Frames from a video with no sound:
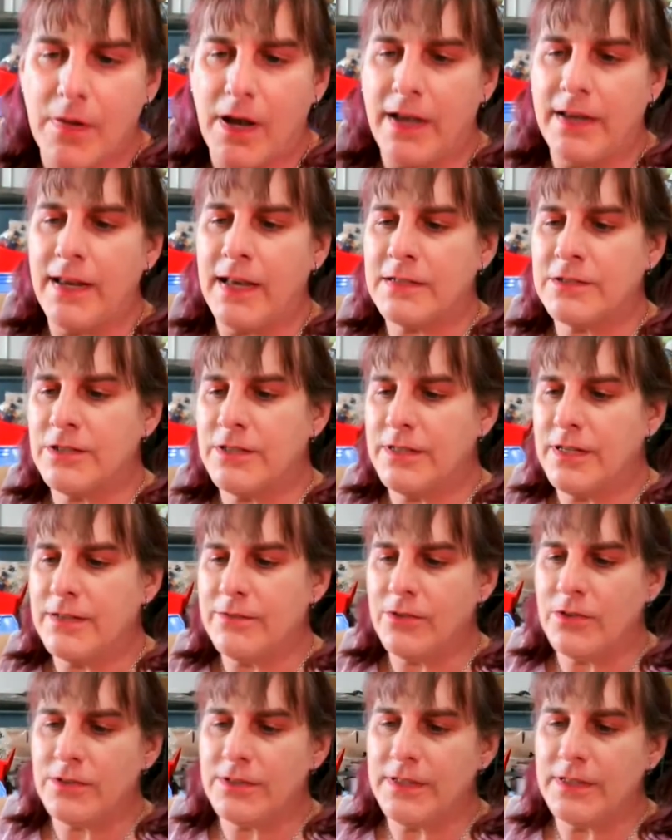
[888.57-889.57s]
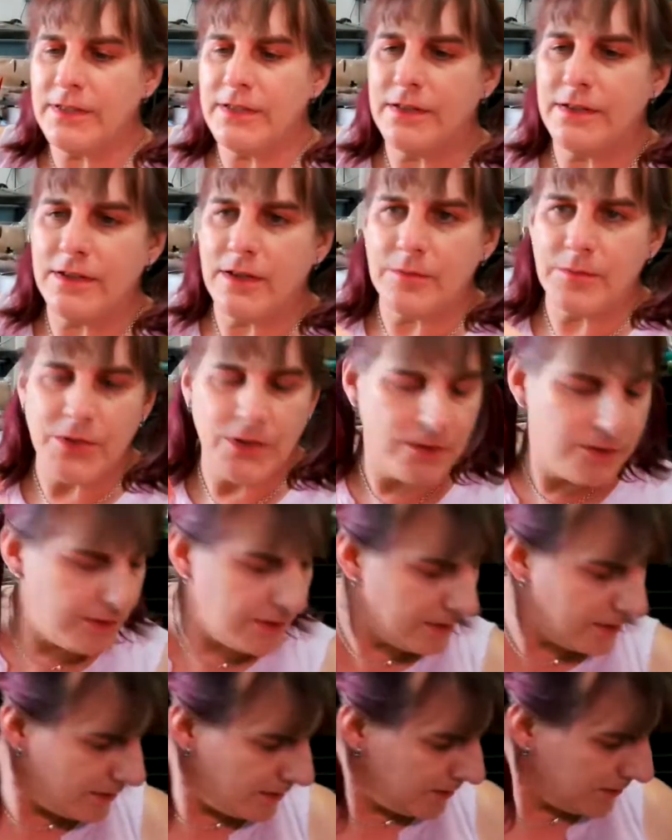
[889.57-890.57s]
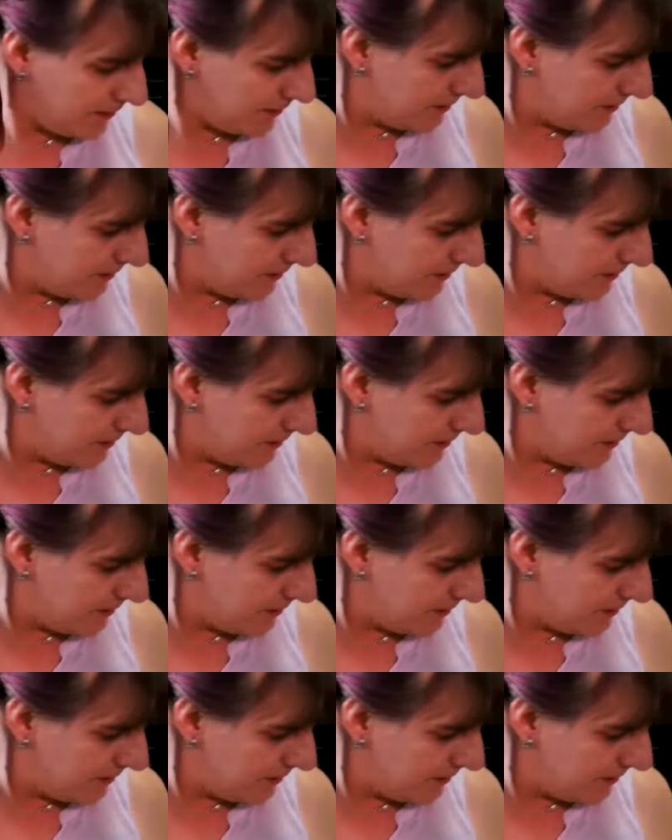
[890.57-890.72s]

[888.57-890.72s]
I actually never did end up using